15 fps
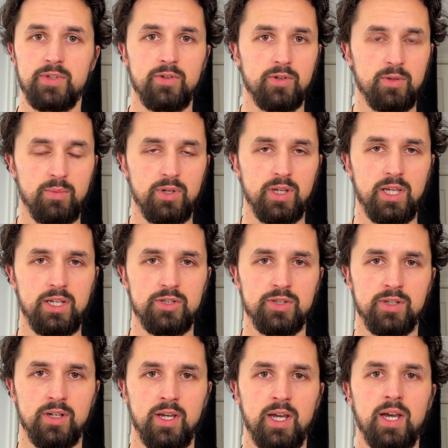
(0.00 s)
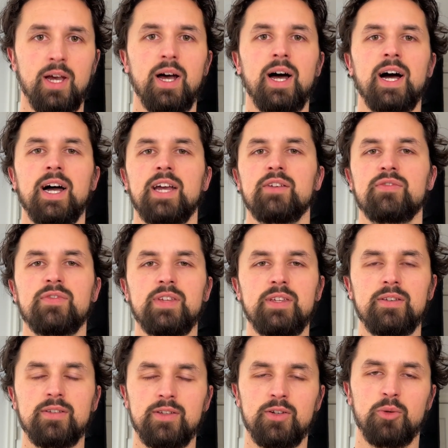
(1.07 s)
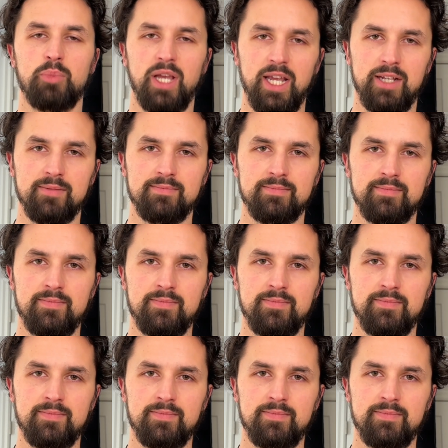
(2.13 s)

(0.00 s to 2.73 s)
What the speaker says: your communication, I feel your pain.